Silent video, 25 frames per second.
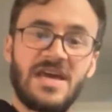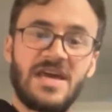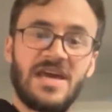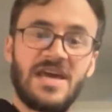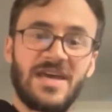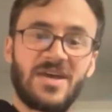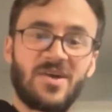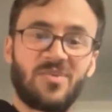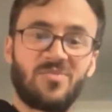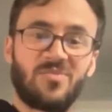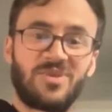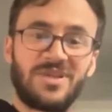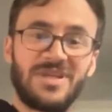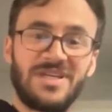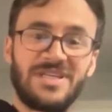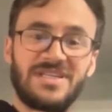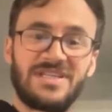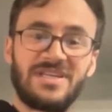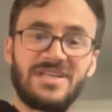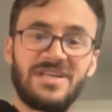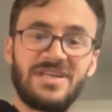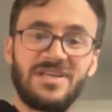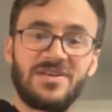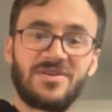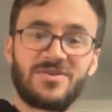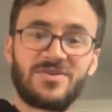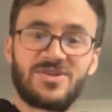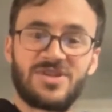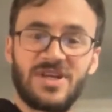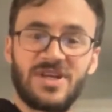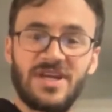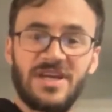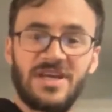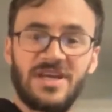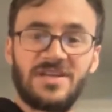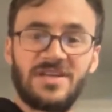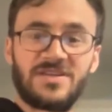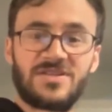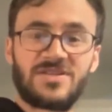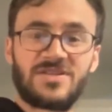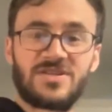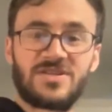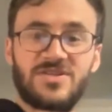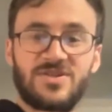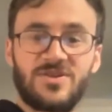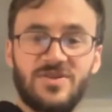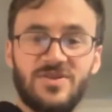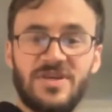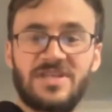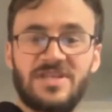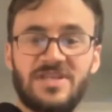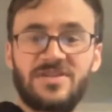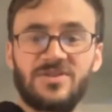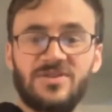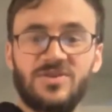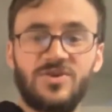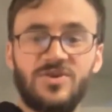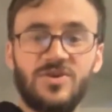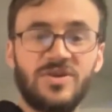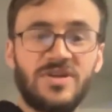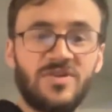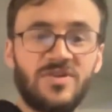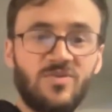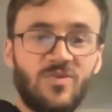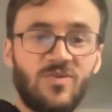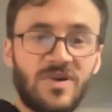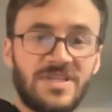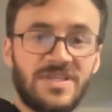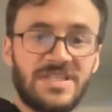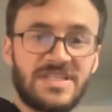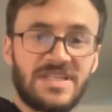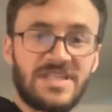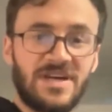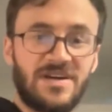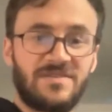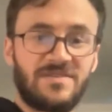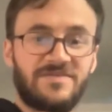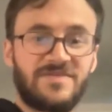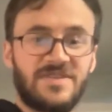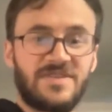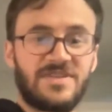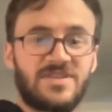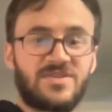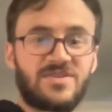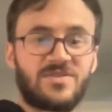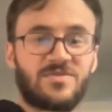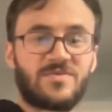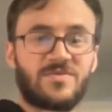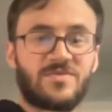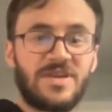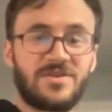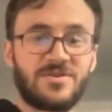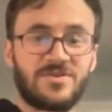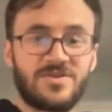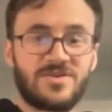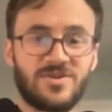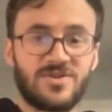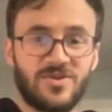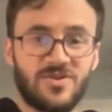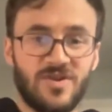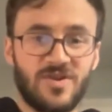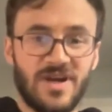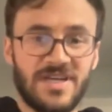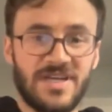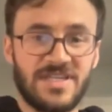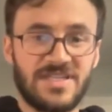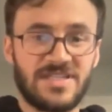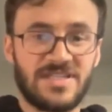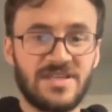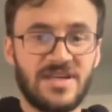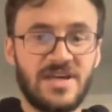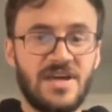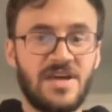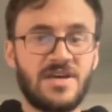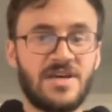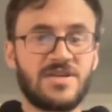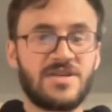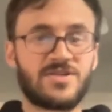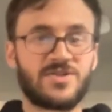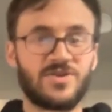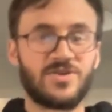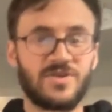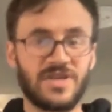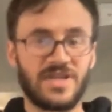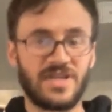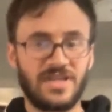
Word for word: a complete interchange so that the good in oneself is surrendered to Christ so